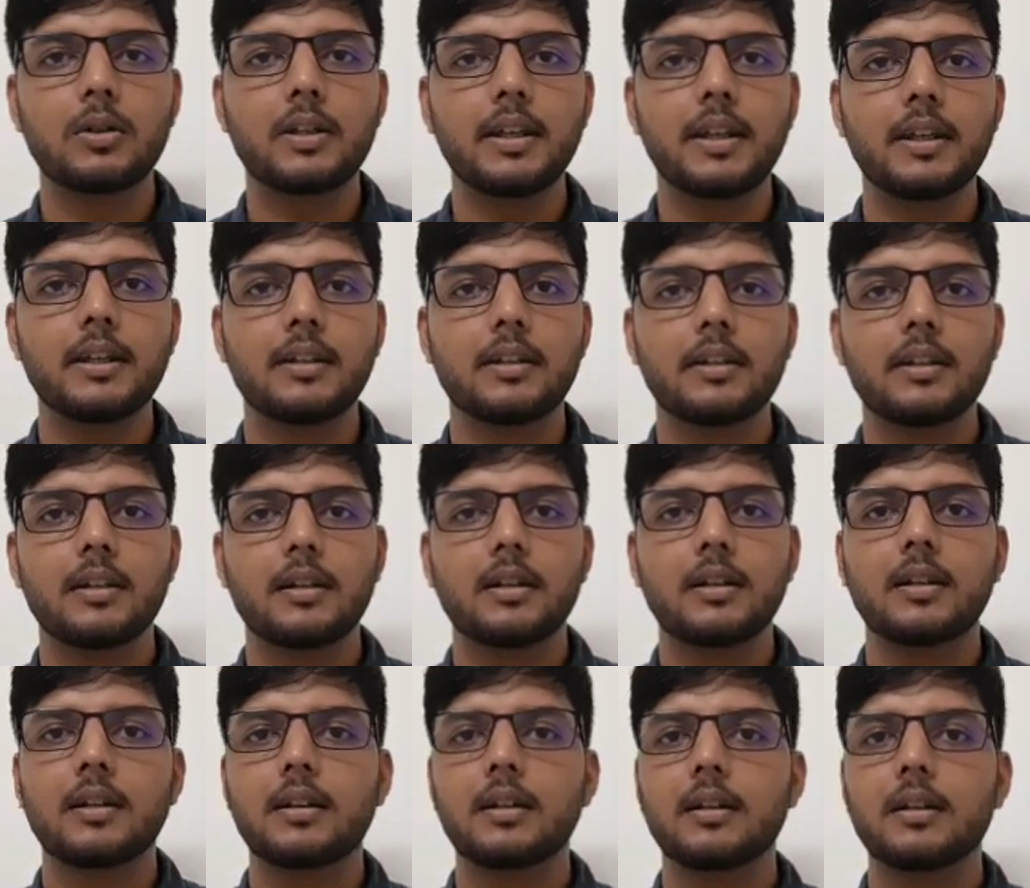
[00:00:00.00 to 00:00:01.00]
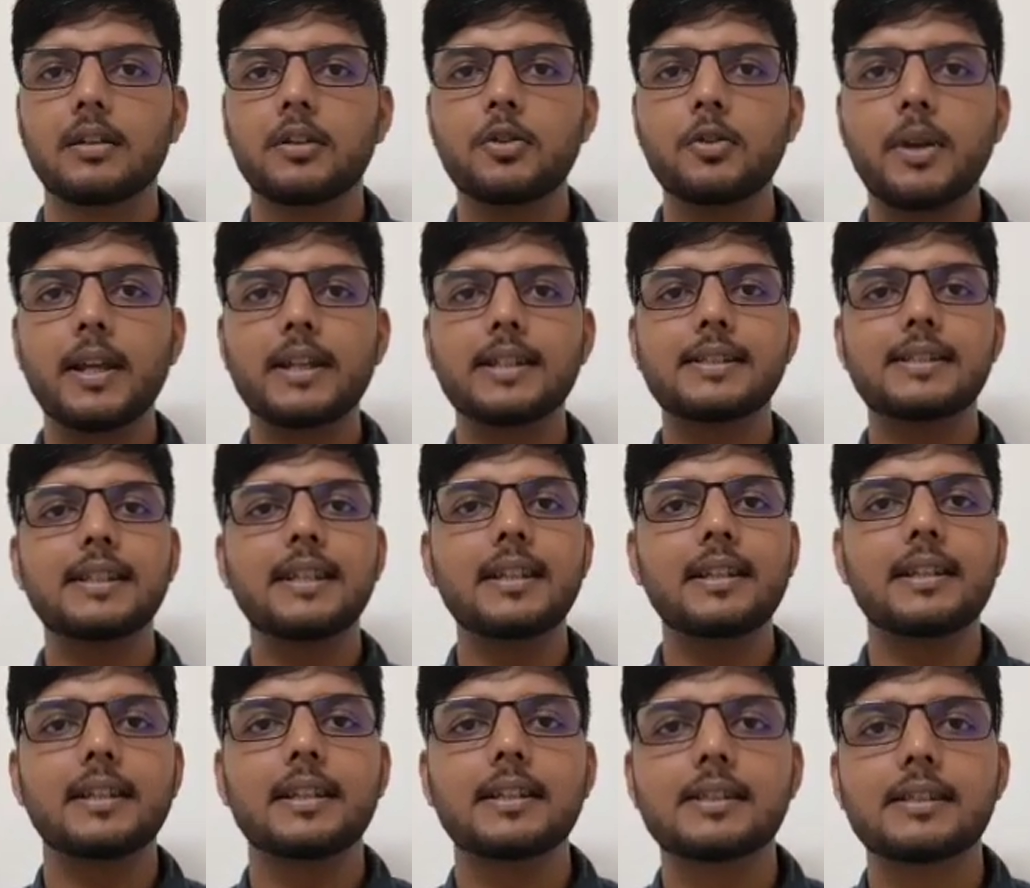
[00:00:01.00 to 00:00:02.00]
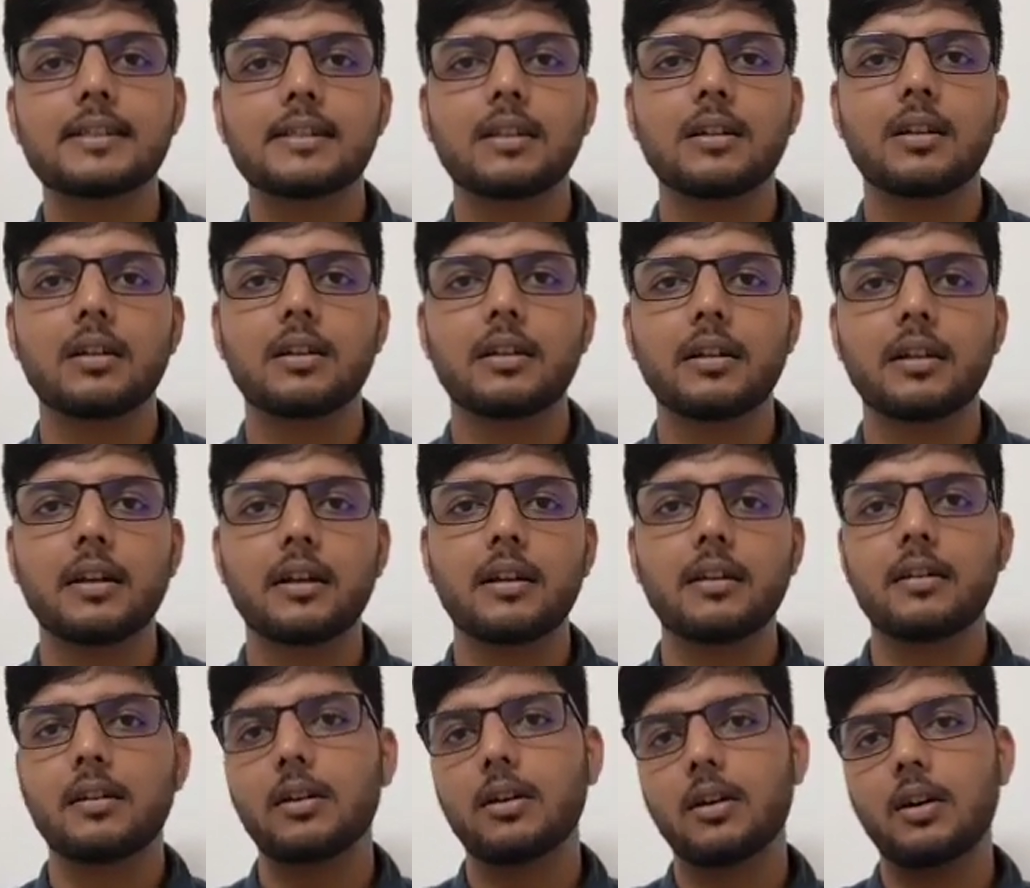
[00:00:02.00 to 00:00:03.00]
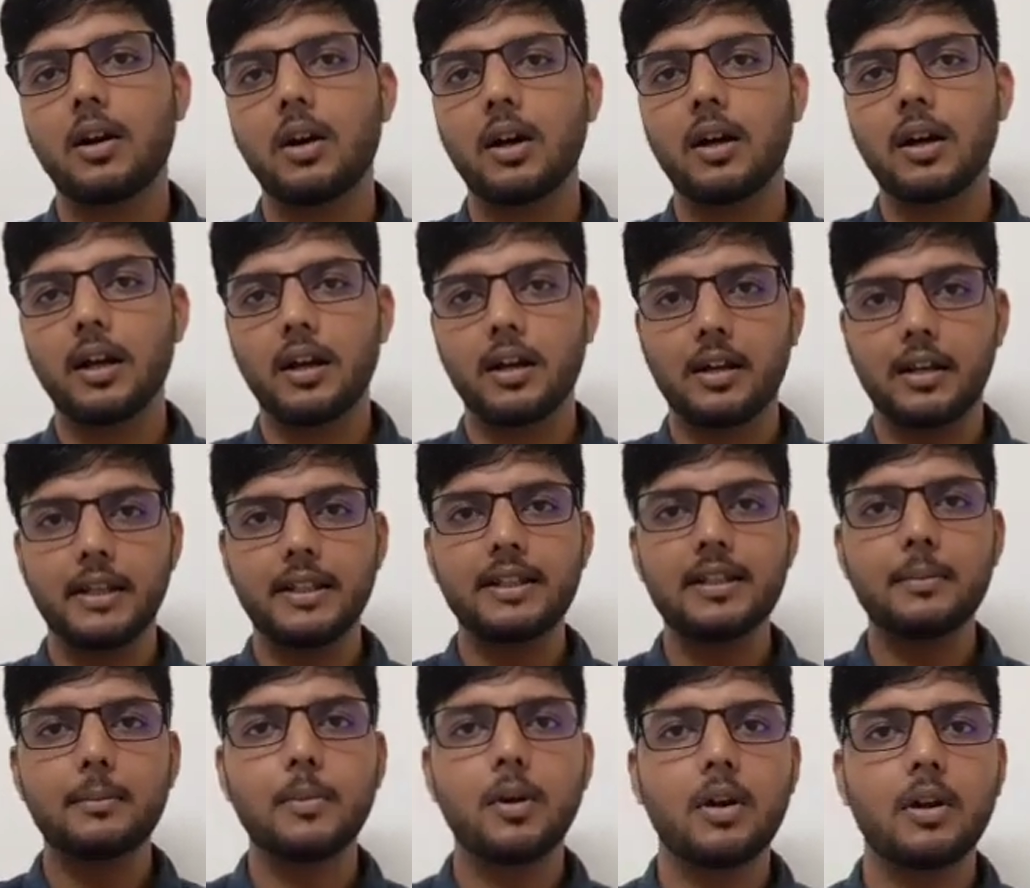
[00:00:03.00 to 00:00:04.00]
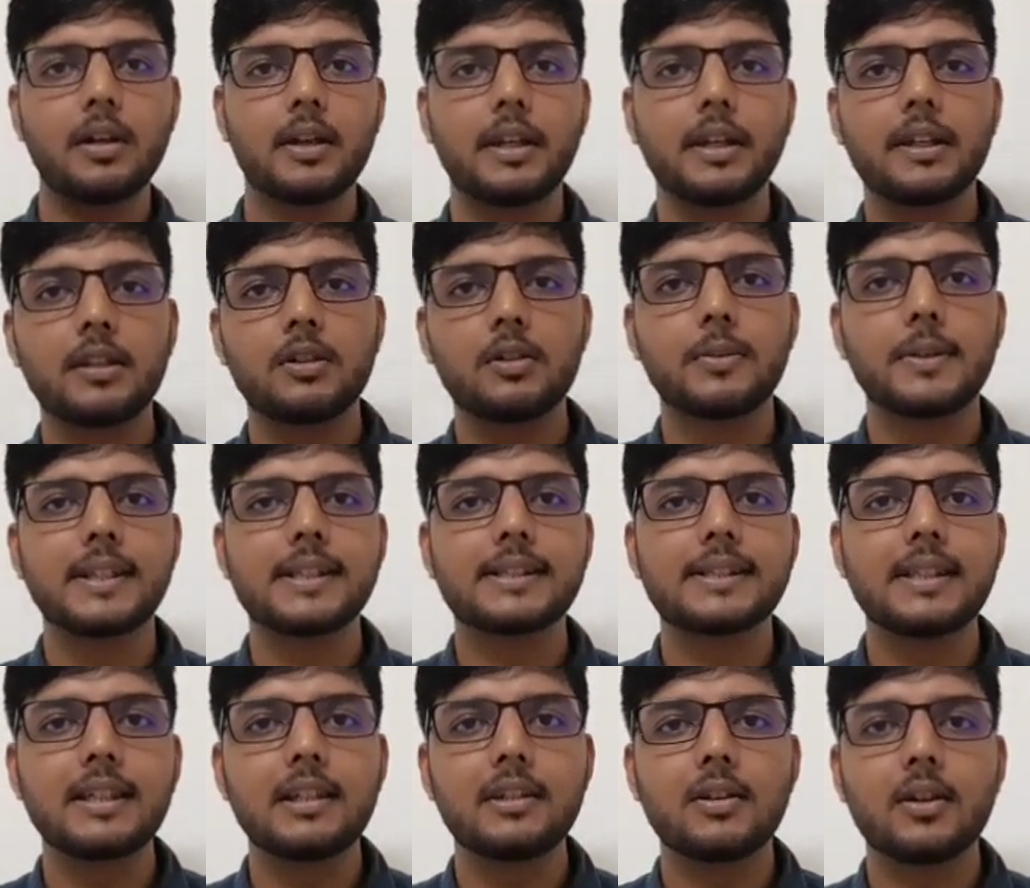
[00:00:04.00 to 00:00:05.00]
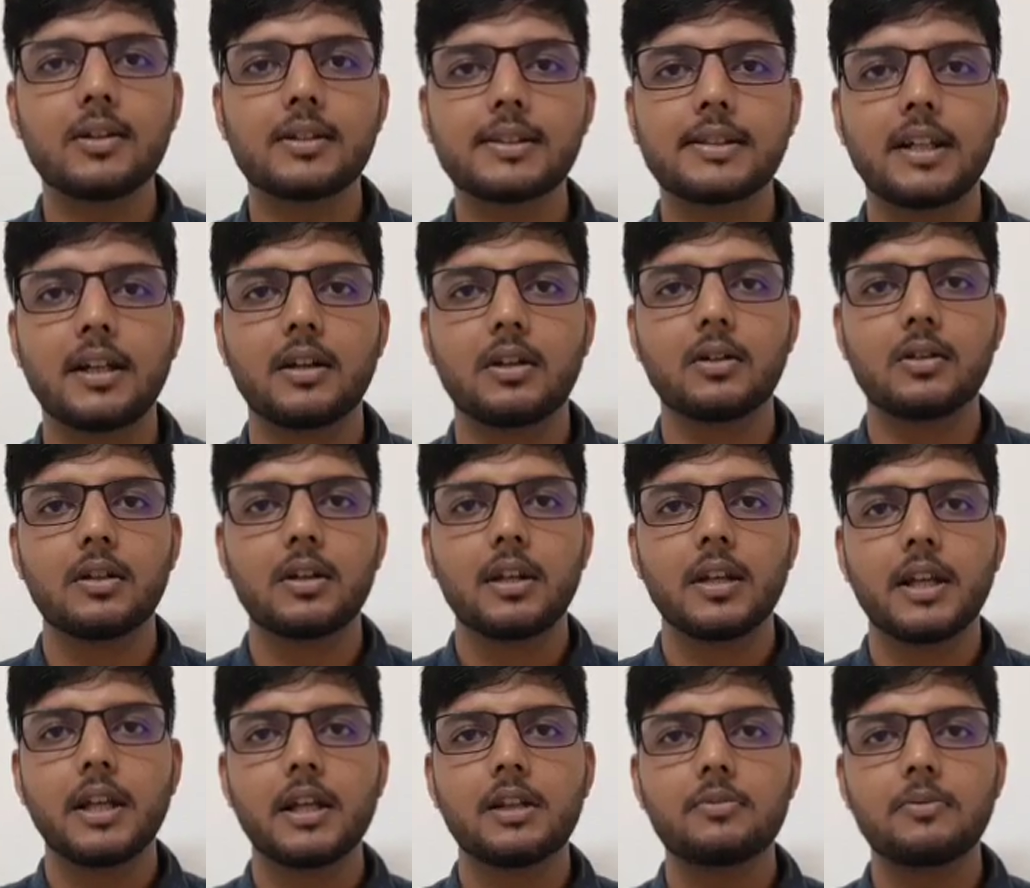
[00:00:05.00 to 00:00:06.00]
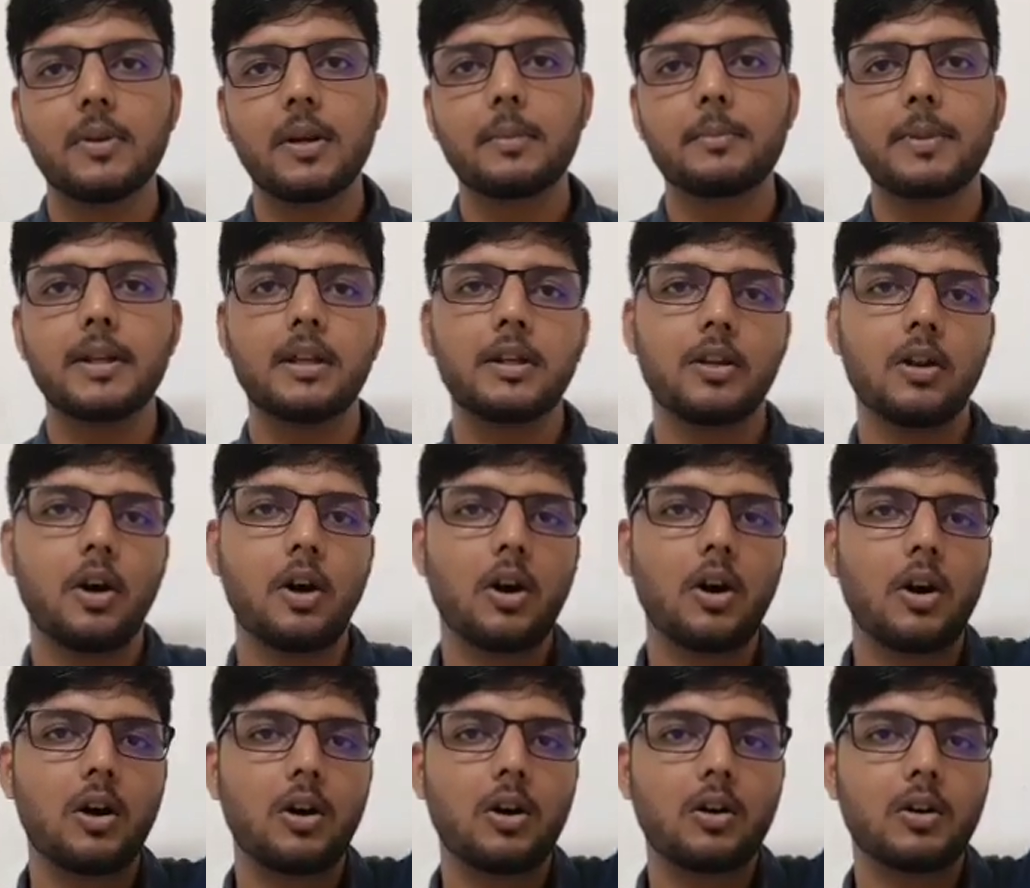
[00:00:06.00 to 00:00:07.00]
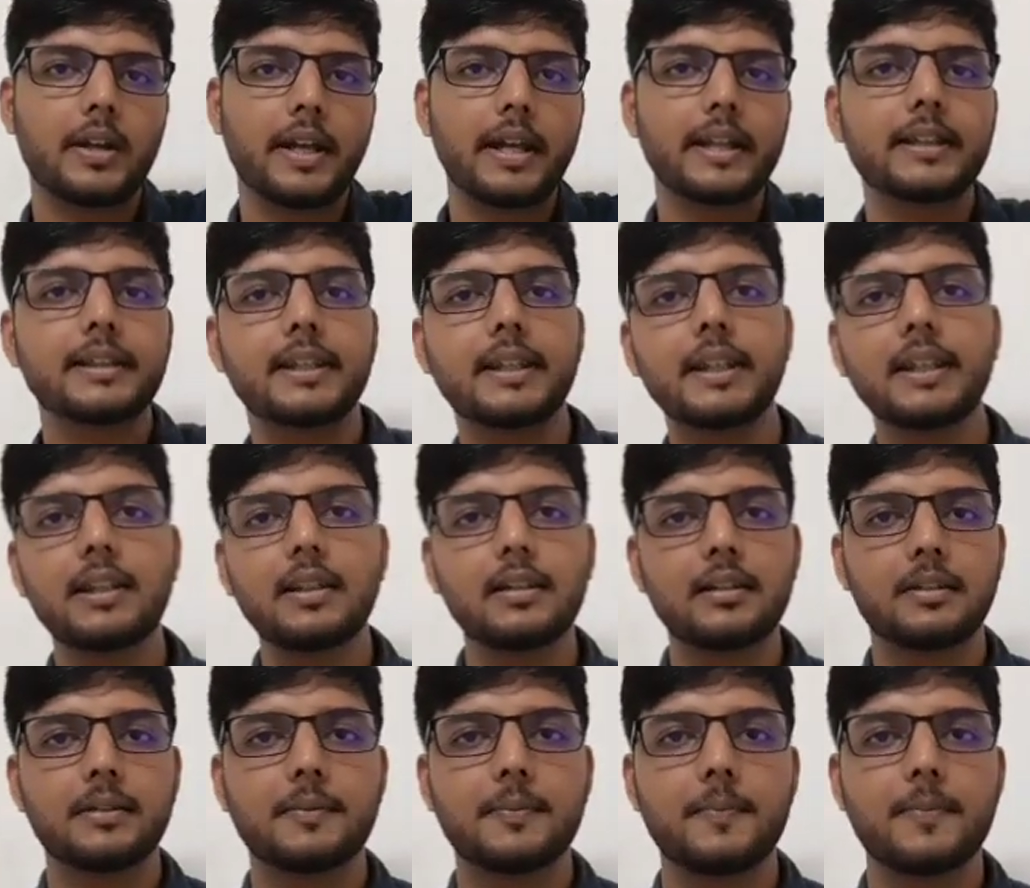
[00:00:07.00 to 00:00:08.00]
Okay, you can see this in the morning. You will see your shadow, it will be long and thin.